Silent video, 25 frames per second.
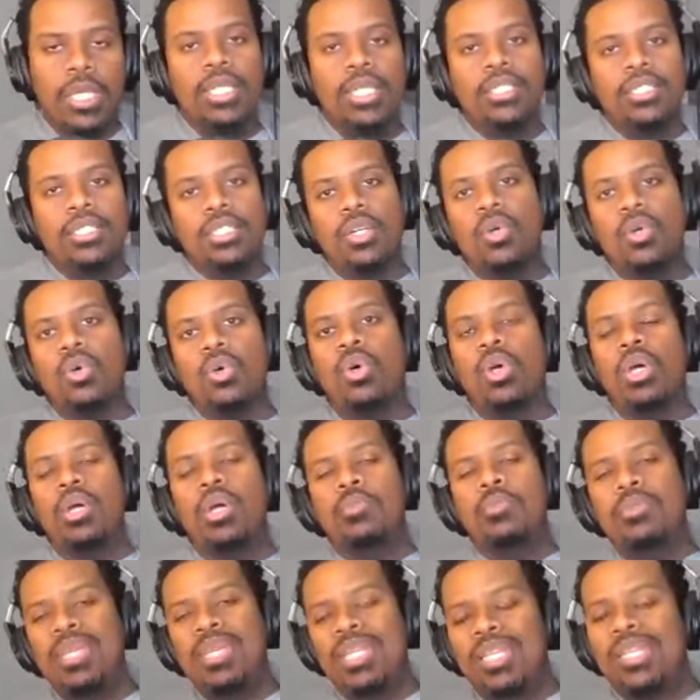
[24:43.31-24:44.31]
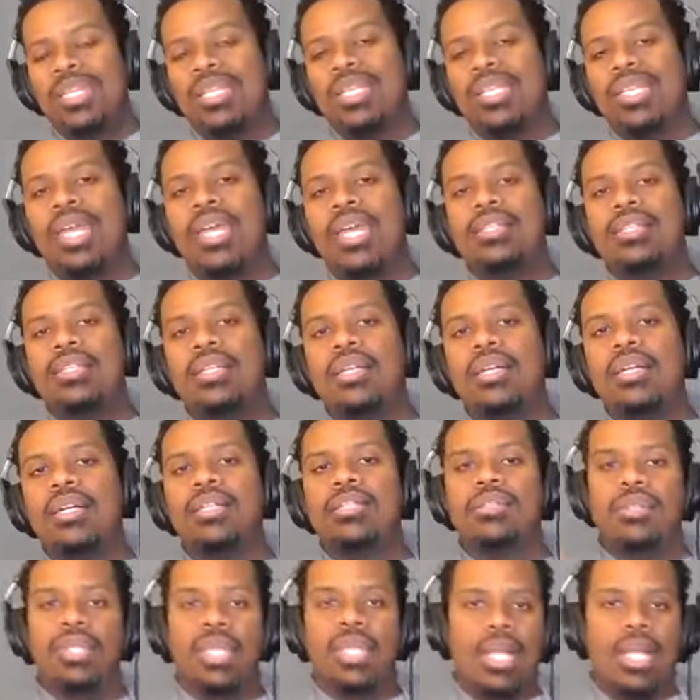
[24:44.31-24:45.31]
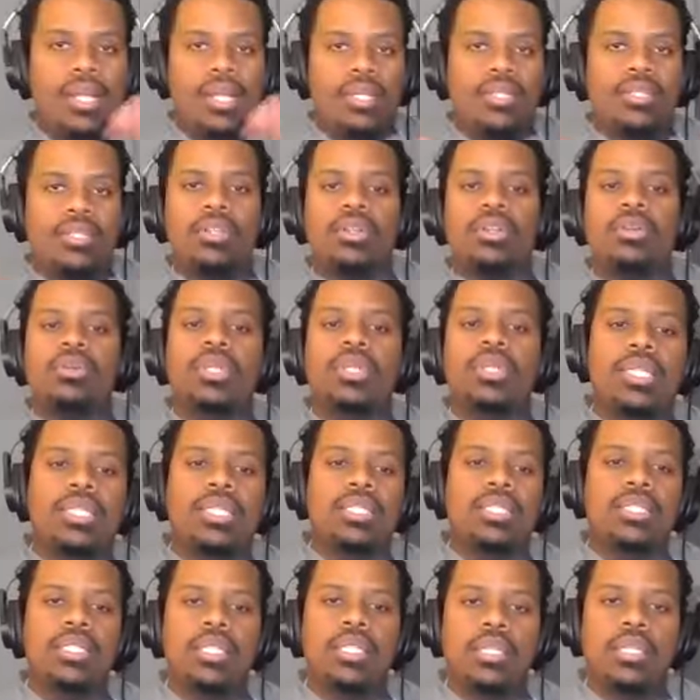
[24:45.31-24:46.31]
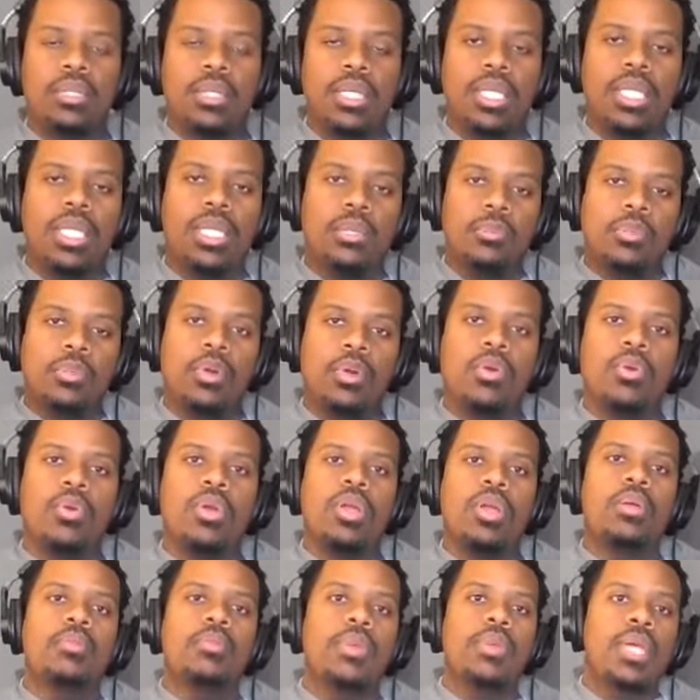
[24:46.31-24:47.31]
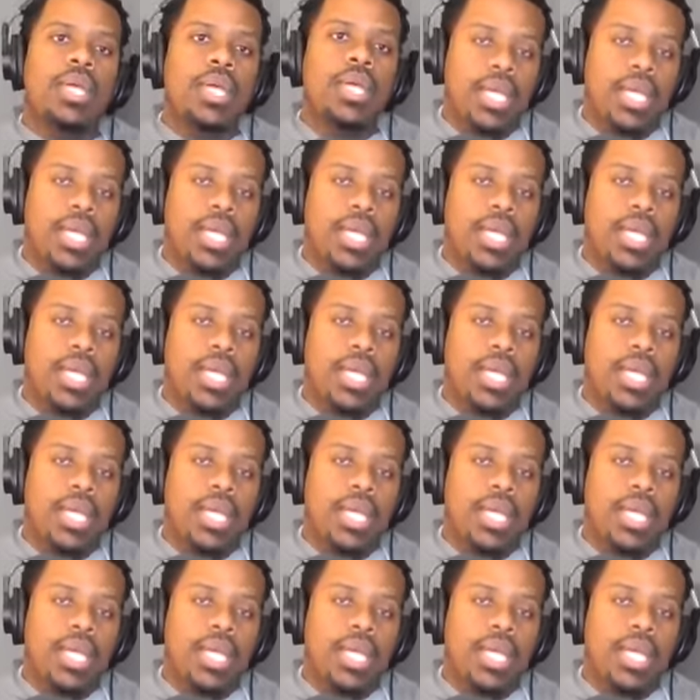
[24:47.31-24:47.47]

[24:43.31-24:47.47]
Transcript: So being a liaison to a lot of external relations in the program